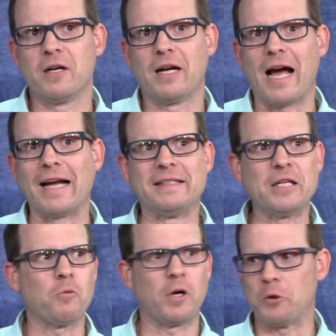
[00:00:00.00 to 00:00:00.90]
I
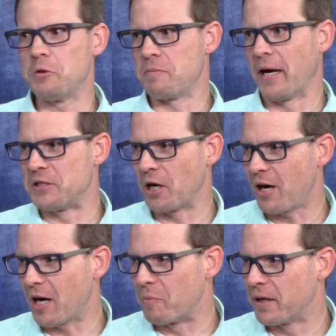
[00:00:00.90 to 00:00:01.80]
didn't want to lose my
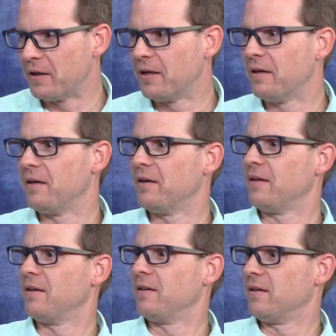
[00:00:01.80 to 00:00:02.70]
job. Oh
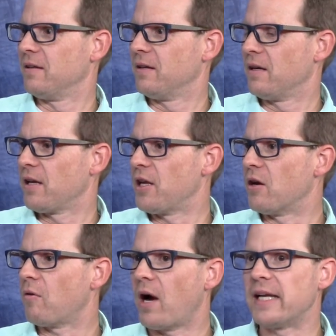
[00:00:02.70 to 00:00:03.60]
yeah. You
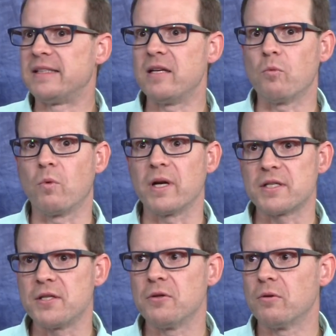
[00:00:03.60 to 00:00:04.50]
know, I didn't want
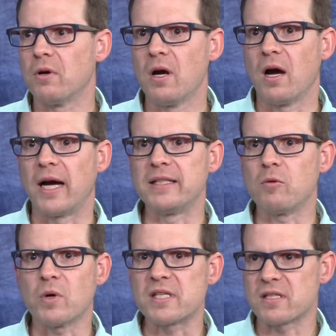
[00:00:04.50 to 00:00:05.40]
to I
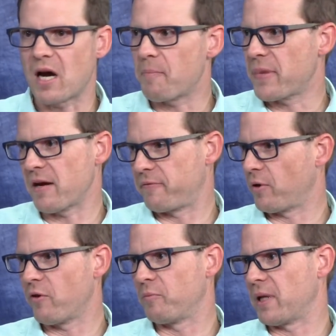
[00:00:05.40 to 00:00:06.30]
didn't want to stop that
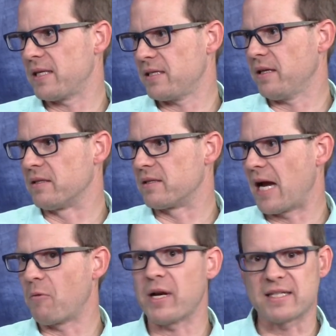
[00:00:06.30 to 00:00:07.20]
flow of blessings.
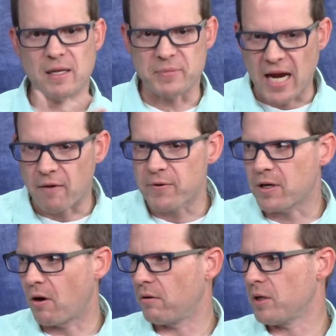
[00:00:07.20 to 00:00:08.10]
I would accept every
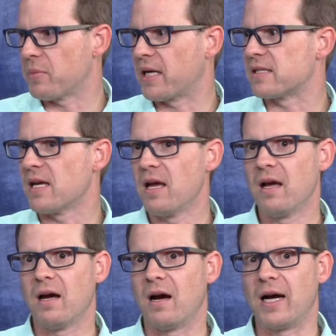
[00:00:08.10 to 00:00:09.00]
calling because
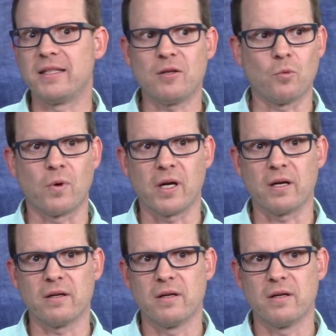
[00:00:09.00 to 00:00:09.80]
I didn't want to